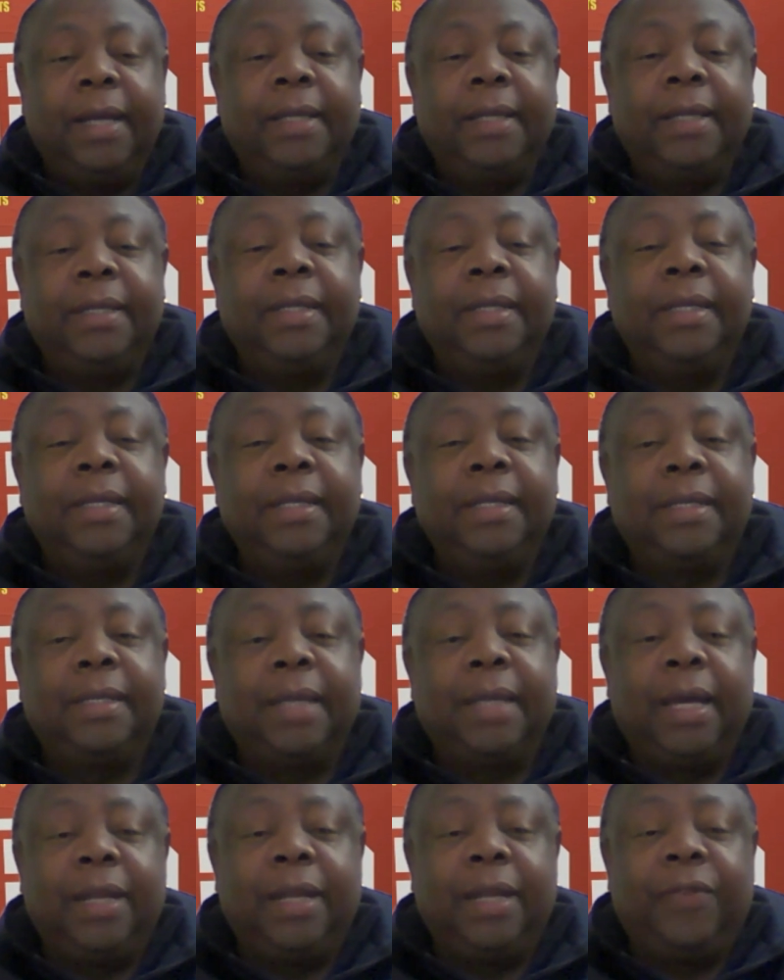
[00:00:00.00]

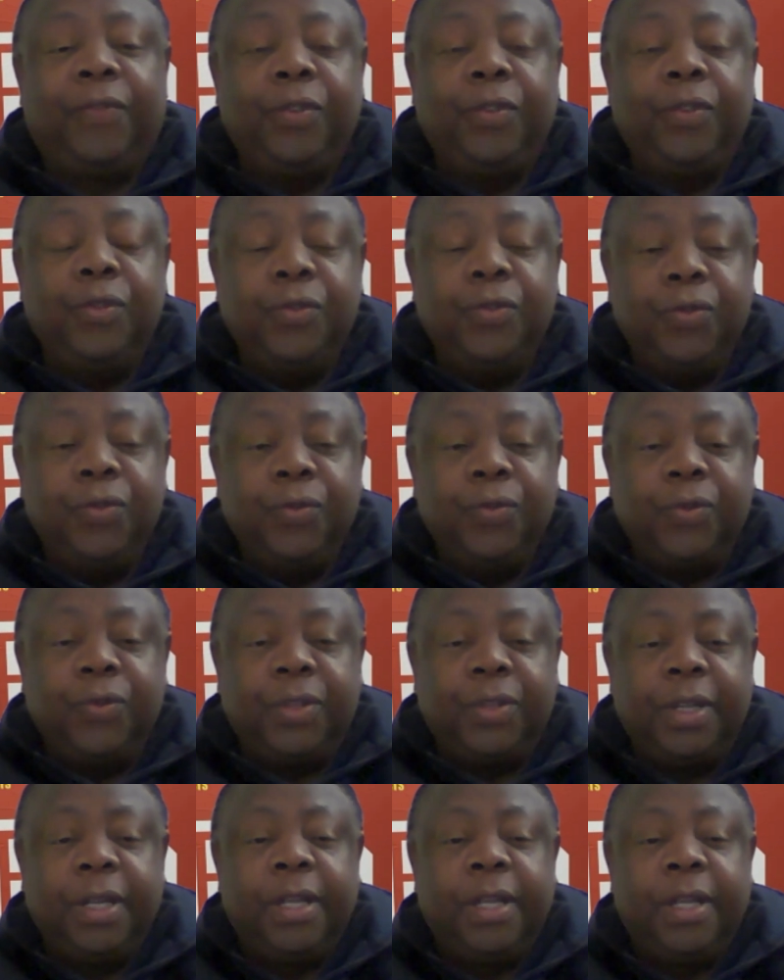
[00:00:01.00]
these are the few
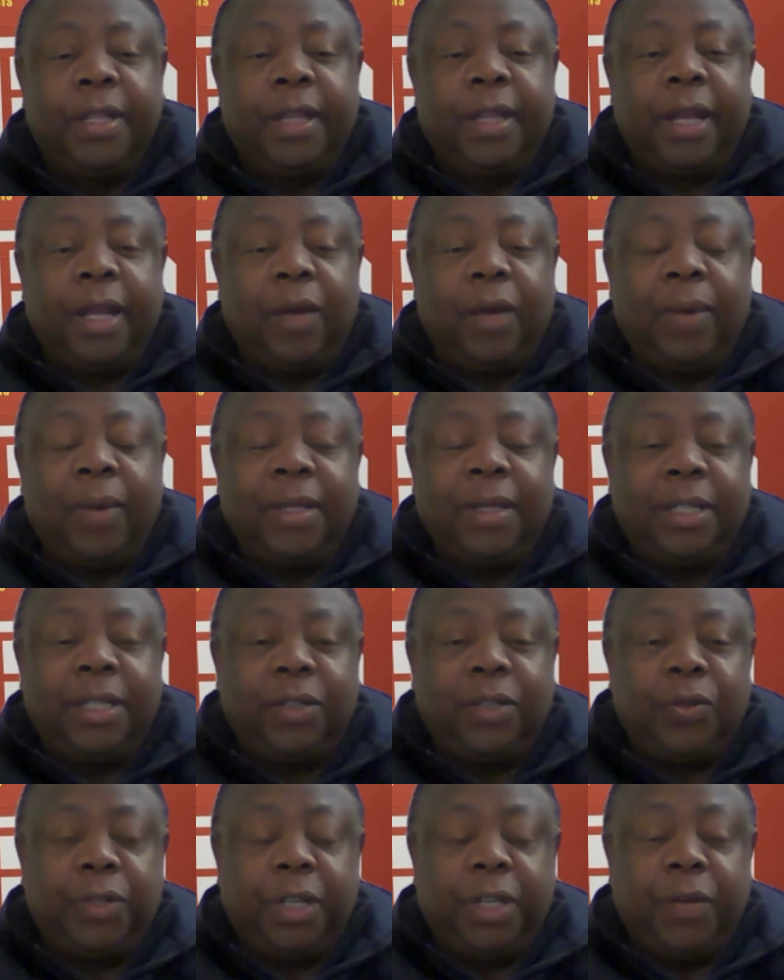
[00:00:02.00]
news that I
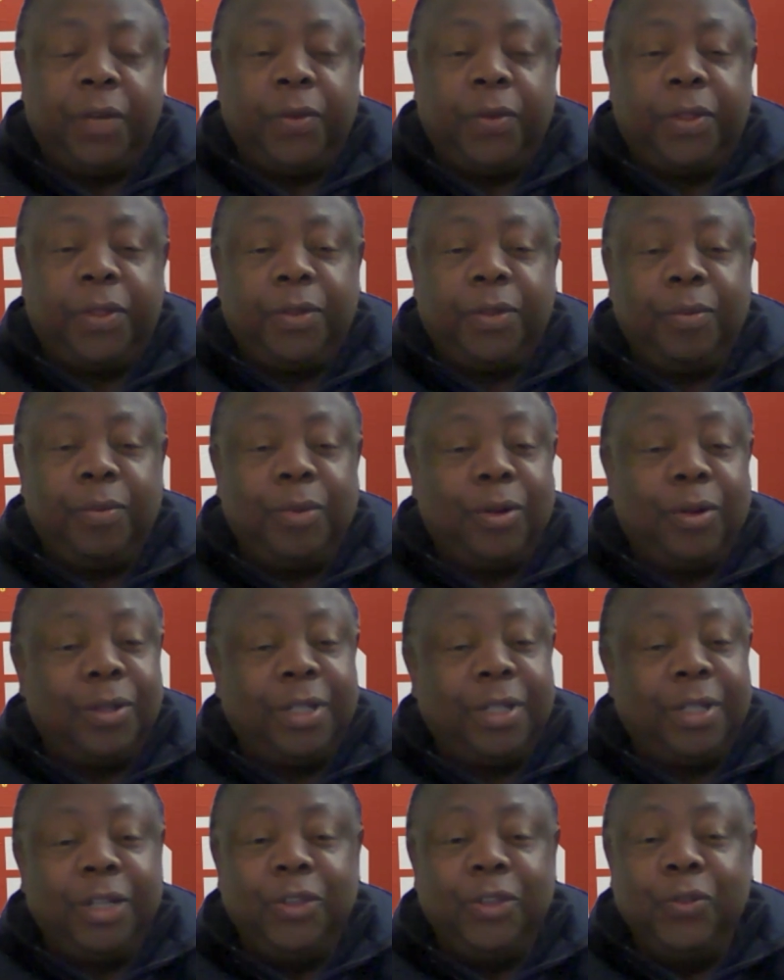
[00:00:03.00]
wanted to share with him because
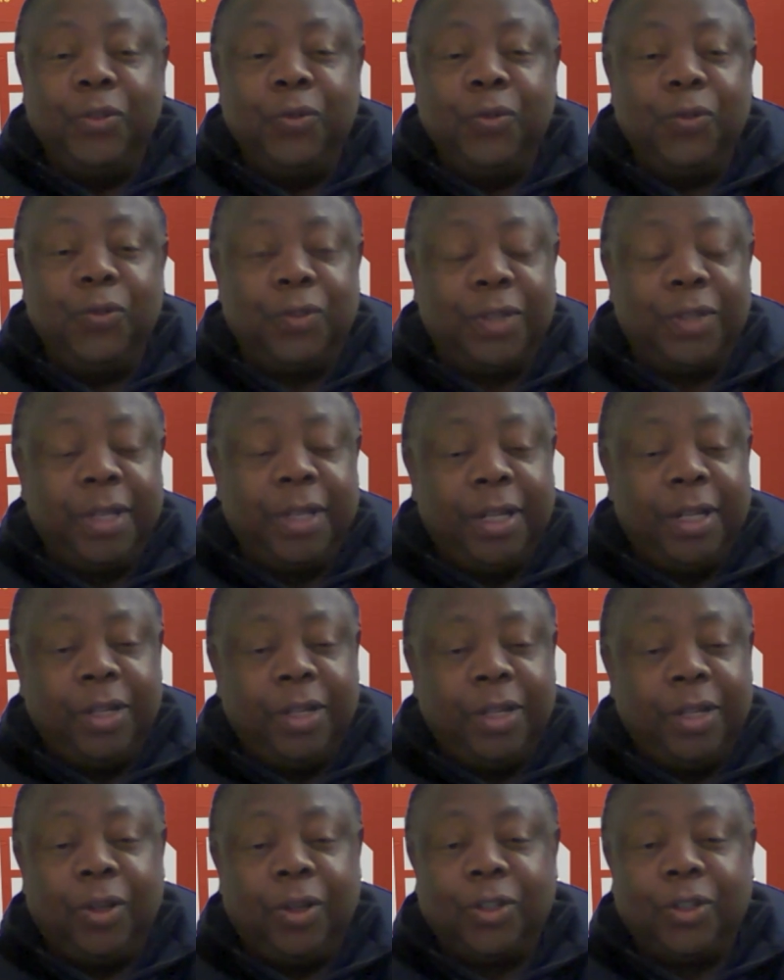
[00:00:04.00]
the news
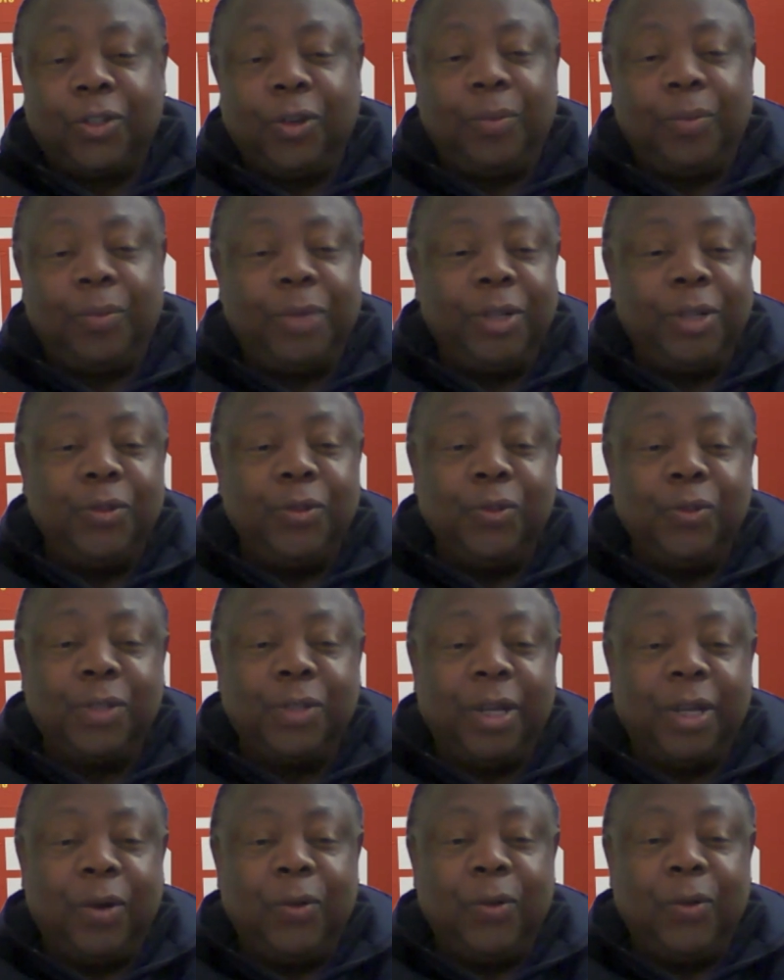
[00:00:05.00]
don't stop. The news
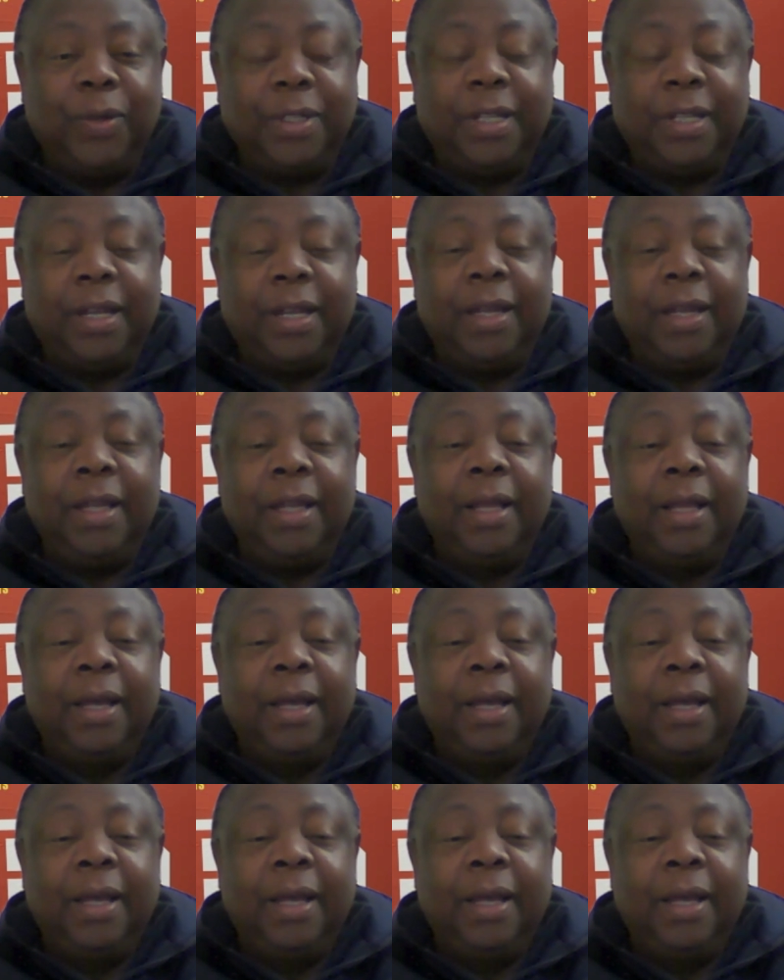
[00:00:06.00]
are always there.